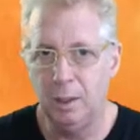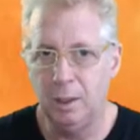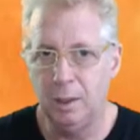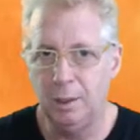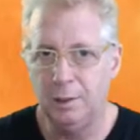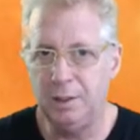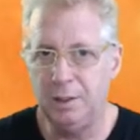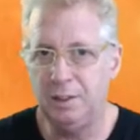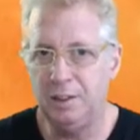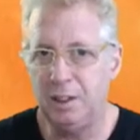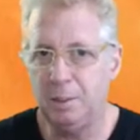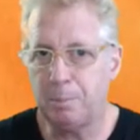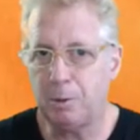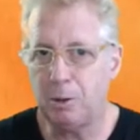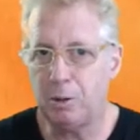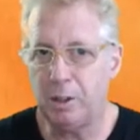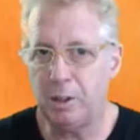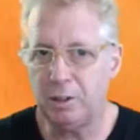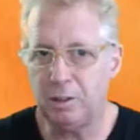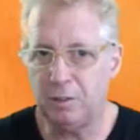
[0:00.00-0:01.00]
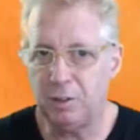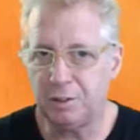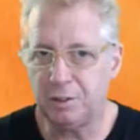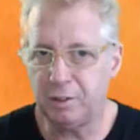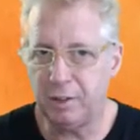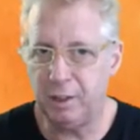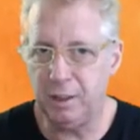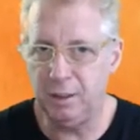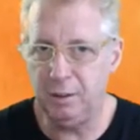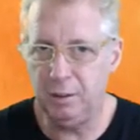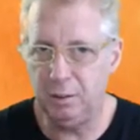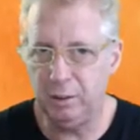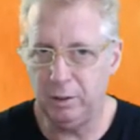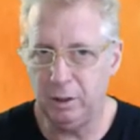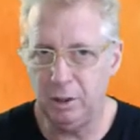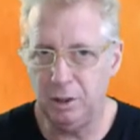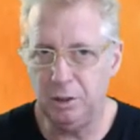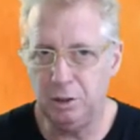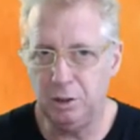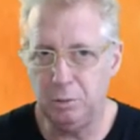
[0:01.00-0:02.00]
This is the progress of our training. We're
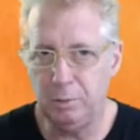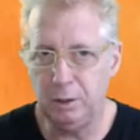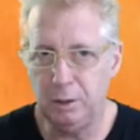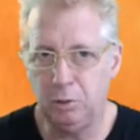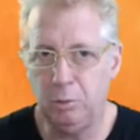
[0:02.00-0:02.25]
going to